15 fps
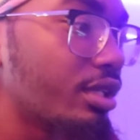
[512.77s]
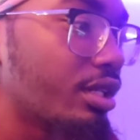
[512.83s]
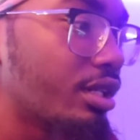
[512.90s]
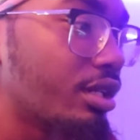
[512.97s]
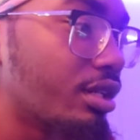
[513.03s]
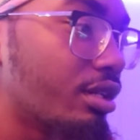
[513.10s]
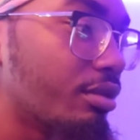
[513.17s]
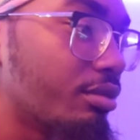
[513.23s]

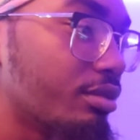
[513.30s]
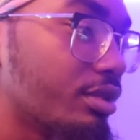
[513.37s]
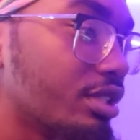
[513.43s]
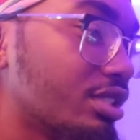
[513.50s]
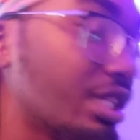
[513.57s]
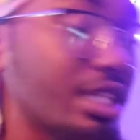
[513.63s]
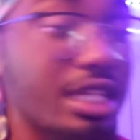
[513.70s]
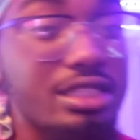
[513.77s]

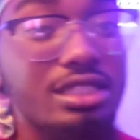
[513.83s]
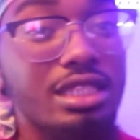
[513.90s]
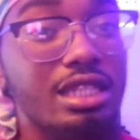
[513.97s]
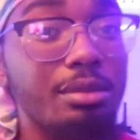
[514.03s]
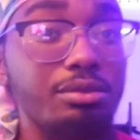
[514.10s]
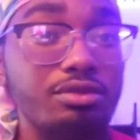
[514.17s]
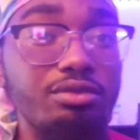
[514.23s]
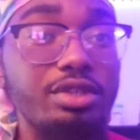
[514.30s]
Because like I
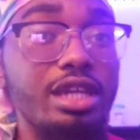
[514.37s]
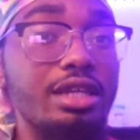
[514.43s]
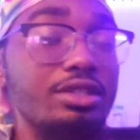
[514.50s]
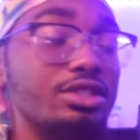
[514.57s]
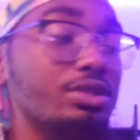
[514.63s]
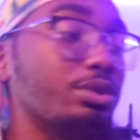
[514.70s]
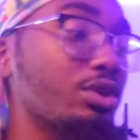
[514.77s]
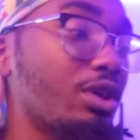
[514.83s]
said, I'm gonna
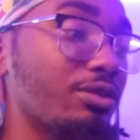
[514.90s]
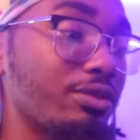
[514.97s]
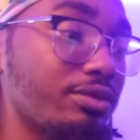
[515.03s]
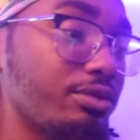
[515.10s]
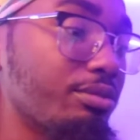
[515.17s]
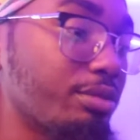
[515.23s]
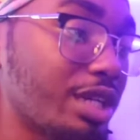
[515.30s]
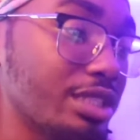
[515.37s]
react to it off
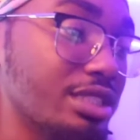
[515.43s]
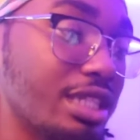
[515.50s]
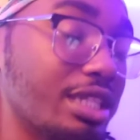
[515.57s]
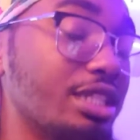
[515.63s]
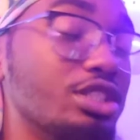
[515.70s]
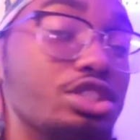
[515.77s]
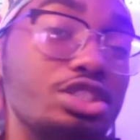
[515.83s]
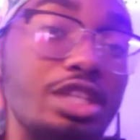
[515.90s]
of by
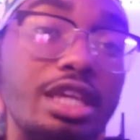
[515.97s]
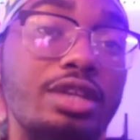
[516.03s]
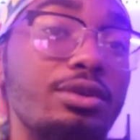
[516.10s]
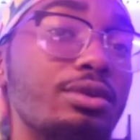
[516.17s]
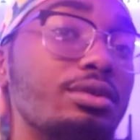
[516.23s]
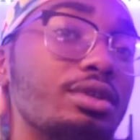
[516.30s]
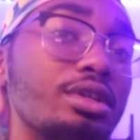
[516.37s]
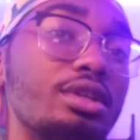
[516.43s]
Techie's
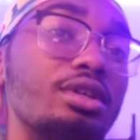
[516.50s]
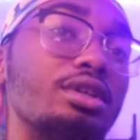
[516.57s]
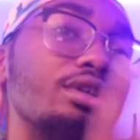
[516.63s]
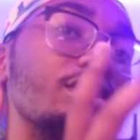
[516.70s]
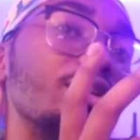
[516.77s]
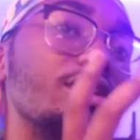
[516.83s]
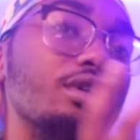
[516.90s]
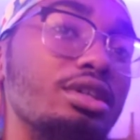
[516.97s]
channel.
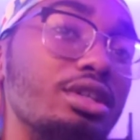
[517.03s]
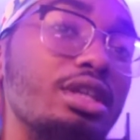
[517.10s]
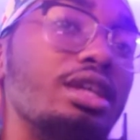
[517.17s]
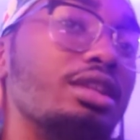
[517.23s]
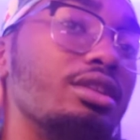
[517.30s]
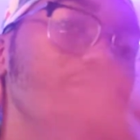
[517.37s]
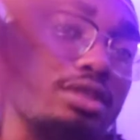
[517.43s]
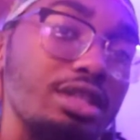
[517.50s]

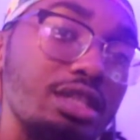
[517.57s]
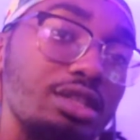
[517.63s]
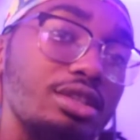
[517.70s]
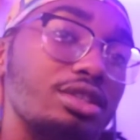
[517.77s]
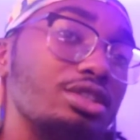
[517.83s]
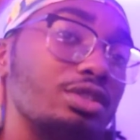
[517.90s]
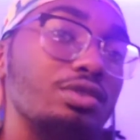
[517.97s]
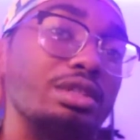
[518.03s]
Again, link
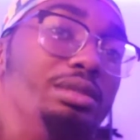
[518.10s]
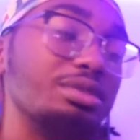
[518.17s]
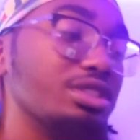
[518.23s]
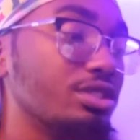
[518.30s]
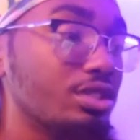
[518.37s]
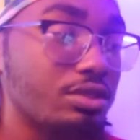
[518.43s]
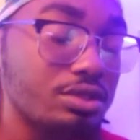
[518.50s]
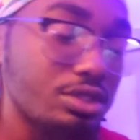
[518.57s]
in the
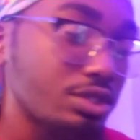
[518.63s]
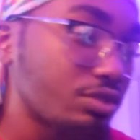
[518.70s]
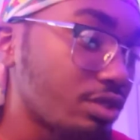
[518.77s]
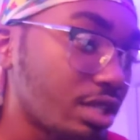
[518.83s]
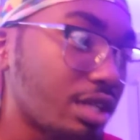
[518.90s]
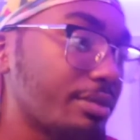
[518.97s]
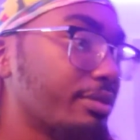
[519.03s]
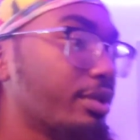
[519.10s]
description. Go
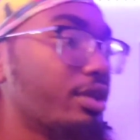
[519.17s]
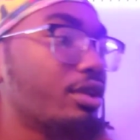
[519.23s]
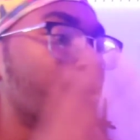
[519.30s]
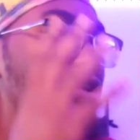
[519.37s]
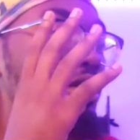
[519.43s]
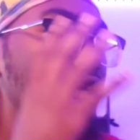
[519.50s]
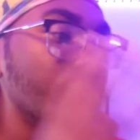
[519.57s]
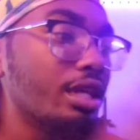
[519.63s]
subscribe.
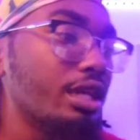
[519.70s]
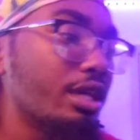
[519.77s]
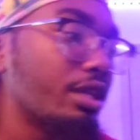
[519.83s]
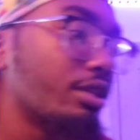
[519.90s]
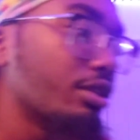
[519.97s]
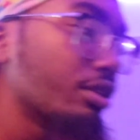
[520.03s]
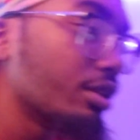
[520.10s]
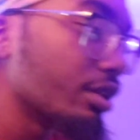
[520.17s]

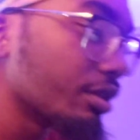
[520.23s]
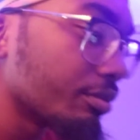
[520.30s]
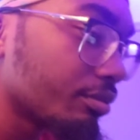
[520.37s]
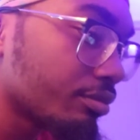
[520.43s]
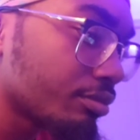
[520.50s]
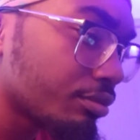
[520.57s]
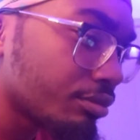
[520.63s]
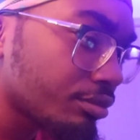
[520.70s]
And yeah.
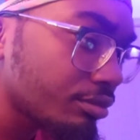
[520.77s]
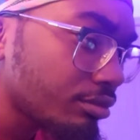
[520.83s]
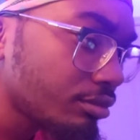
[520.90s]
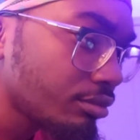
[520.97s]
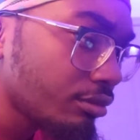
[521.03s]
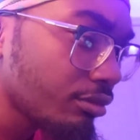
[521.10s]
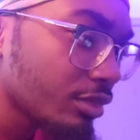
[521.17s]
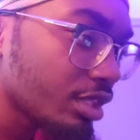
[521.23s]

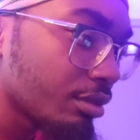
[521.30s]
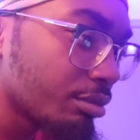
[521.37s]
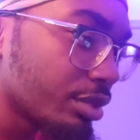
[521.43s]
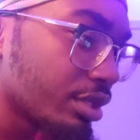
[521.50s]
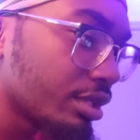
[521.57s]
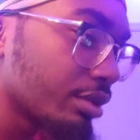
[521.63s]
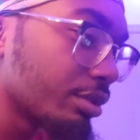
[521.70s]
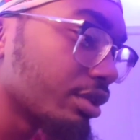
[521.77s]

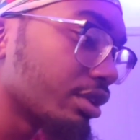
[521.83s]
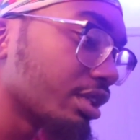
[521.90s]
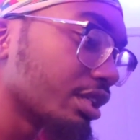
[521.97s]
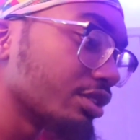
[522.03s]
But here we go.